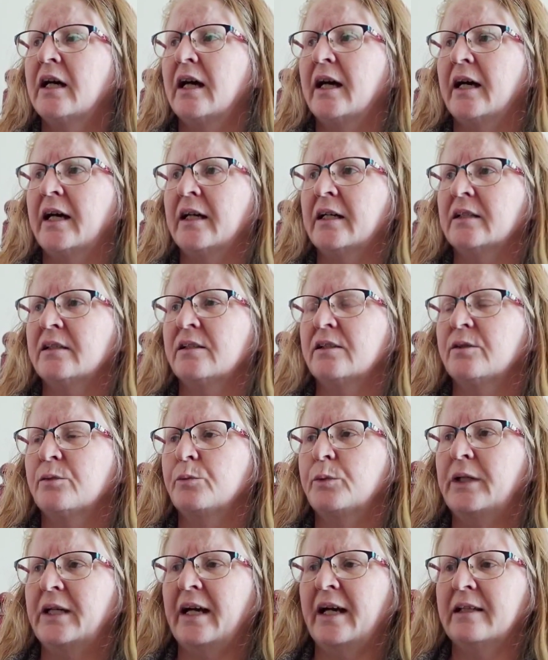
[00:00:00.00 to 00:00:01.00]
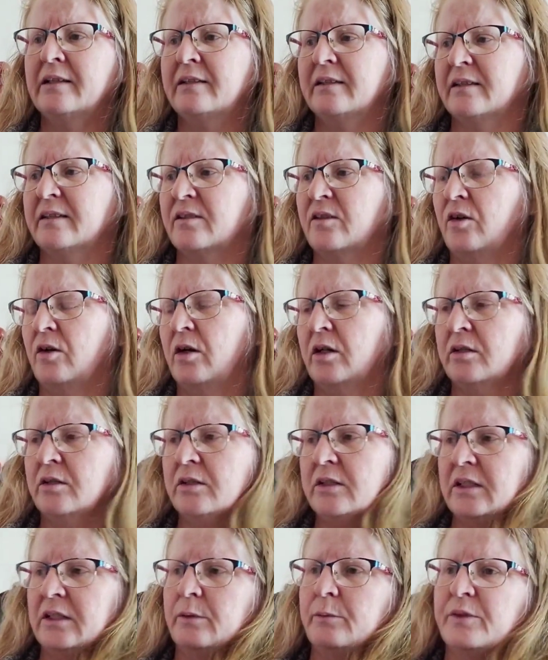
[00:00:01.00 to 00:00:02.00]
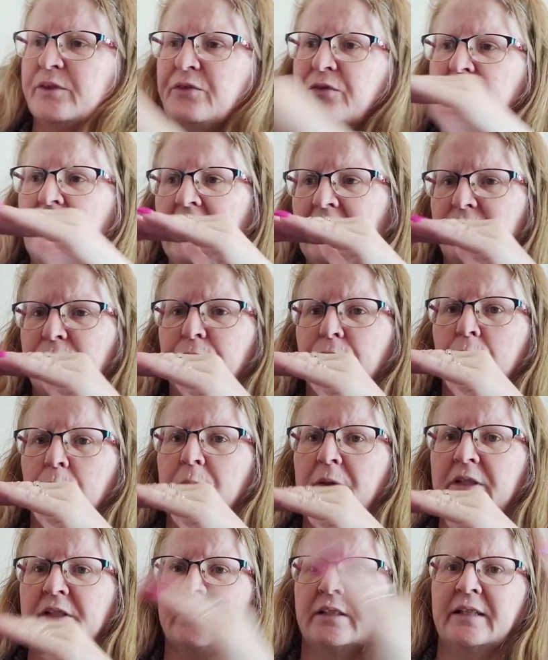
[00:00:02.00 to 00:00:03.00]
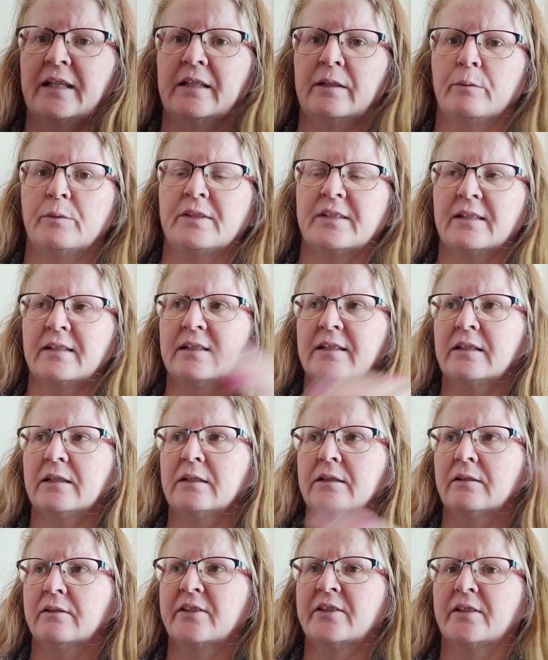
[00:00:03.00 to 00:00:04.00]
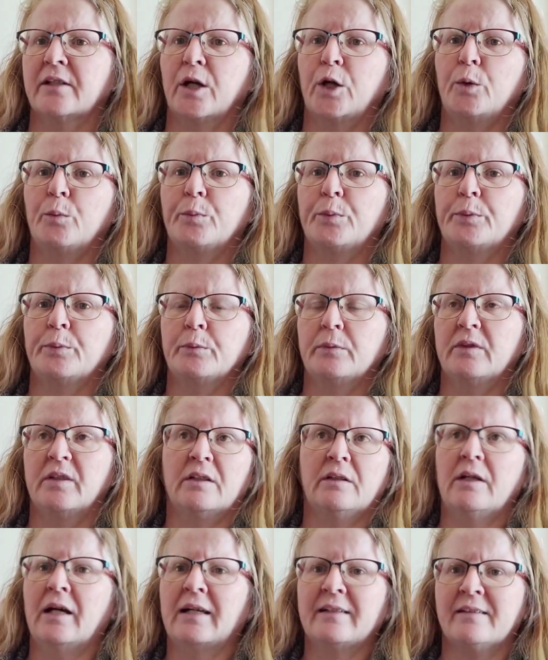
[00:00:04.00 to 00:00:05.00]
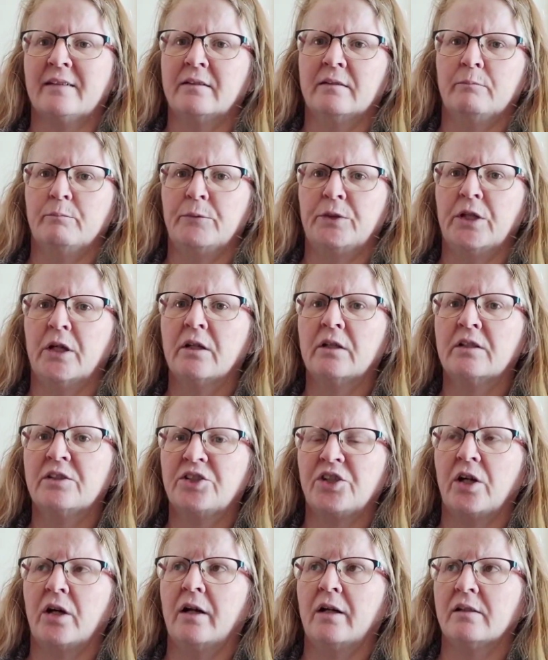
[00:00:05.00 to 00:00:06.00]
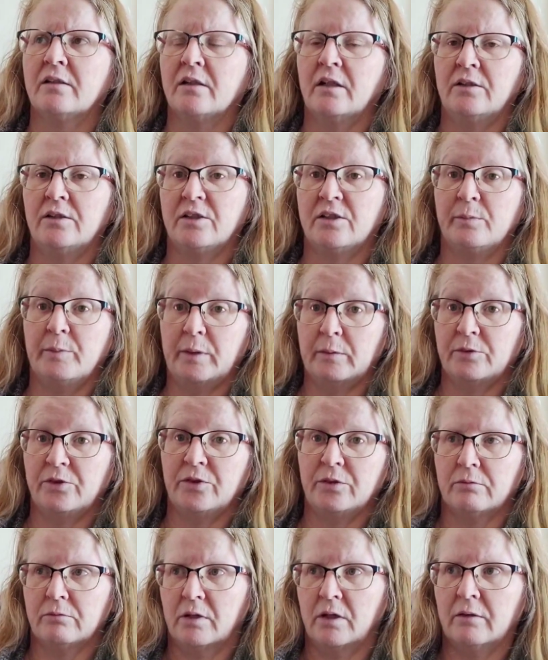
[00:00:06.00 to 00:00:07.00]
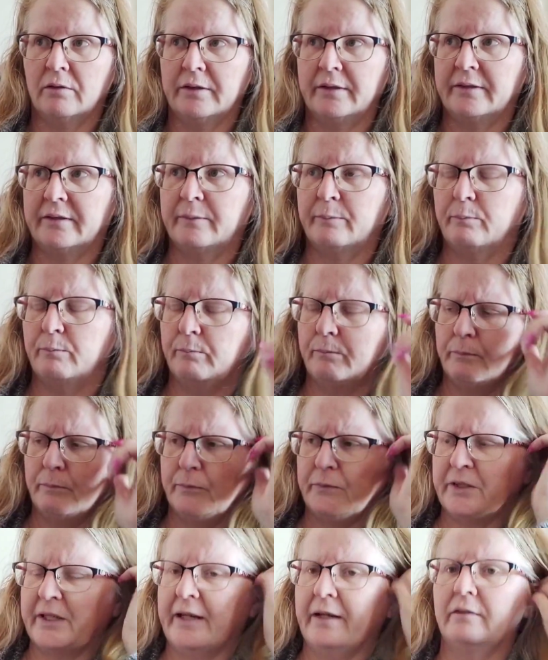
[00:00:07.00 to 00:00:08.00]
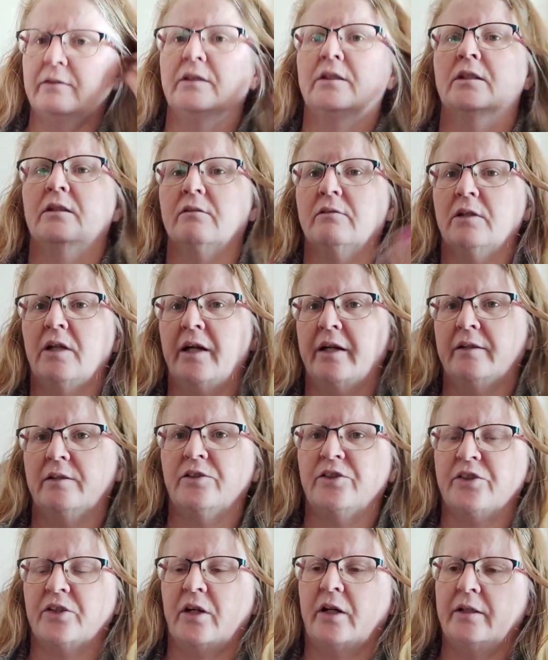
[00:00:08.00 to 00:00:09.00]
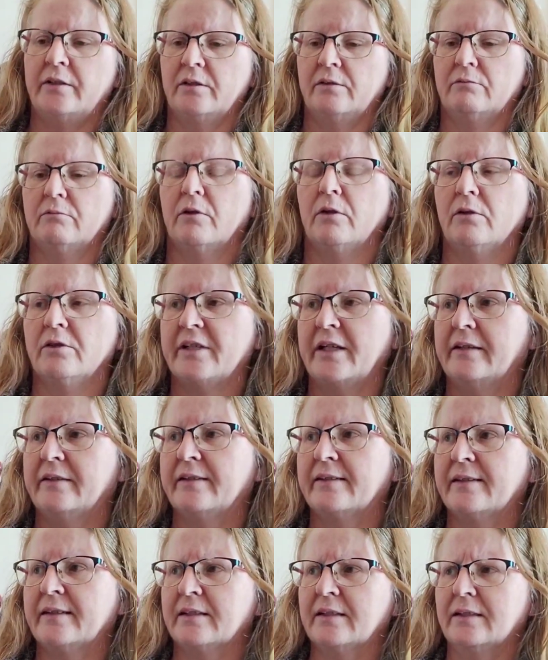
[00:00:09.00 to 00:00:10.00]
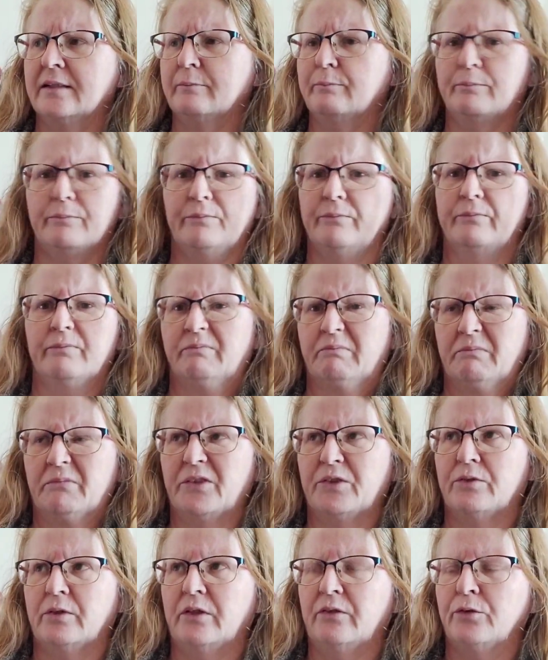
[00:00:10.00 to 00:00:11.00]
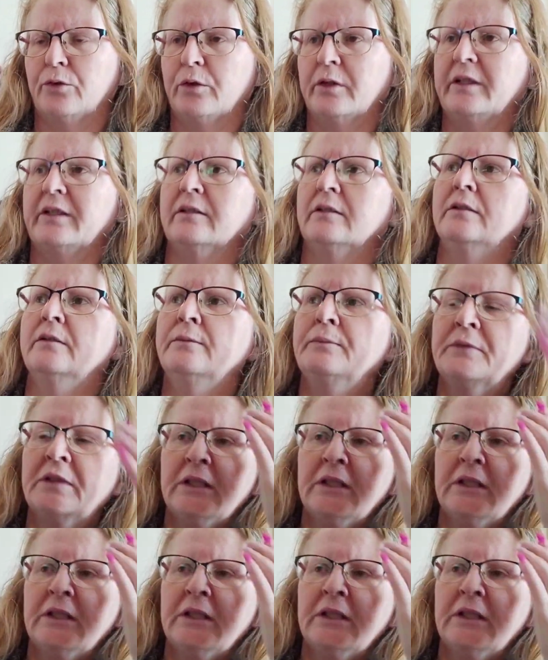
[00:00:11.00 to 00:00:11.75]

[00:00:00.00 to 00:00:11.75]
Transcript: And we had this garden that it was flat for a bit, and then there was a little slope that as a young child I used to be able to do rollies down, you know, lie on your side and roll down this little 3-foot hill.